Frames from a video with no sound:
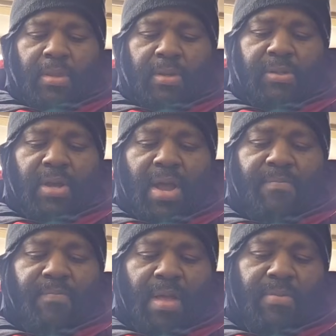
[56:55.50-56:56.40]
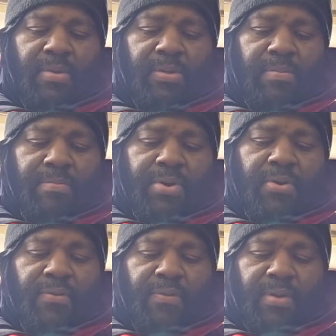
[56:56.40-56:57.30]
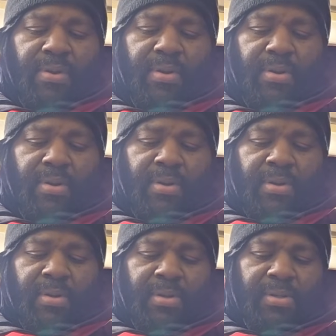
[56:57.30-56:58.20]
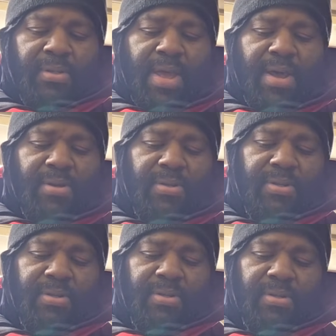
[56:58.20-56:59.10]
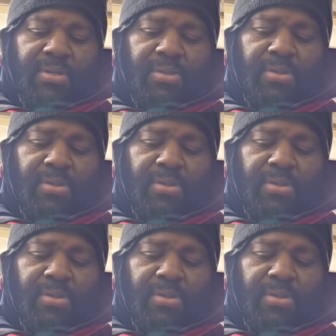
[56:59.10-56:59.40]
So I'm using both styles to